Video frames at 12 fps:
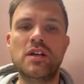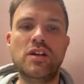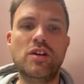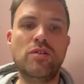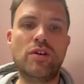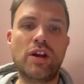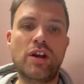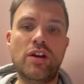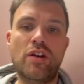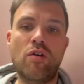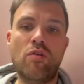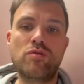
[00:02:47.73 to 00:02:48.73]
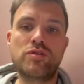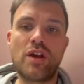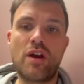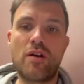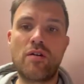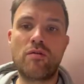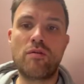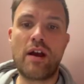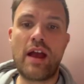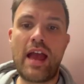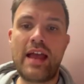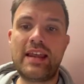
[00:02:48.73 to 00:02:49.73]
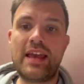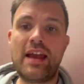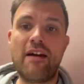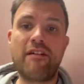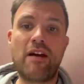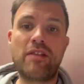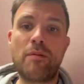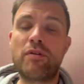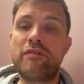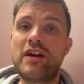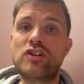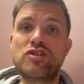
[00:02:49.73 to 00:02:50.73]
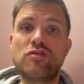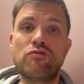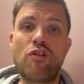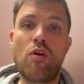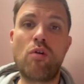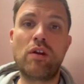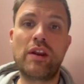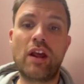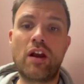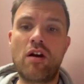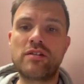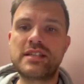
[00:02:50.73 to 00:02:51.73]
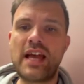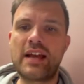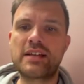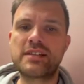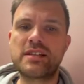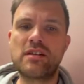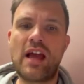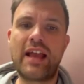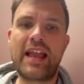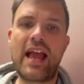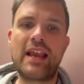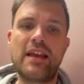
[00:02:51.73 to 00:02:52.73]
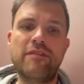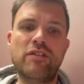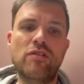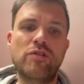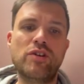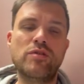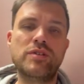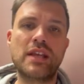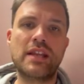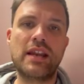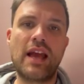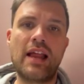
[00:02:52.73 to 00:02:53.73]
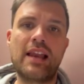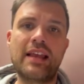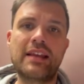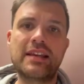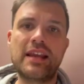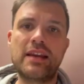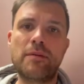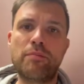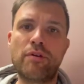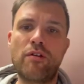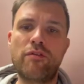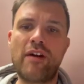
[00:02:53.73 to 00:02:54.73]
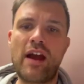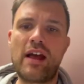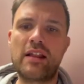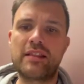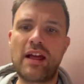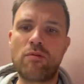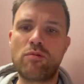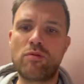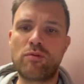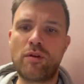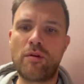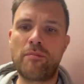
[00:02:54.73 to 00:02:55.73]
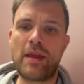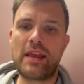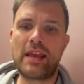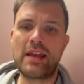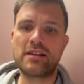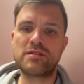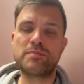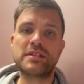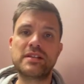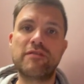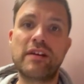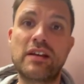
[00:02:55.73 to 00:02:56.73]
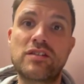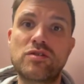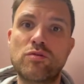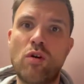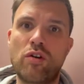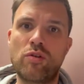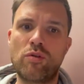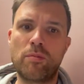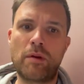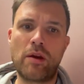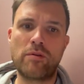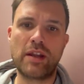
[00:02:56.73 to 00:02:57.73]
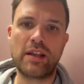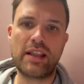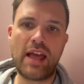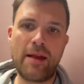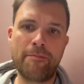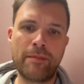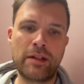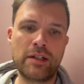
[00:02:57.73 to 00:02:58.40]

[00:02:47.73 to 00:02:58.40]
You can also edit around the professional role and the context. Again, if you're using a LinkedIn profile, that would make it specific to what you uploaded there.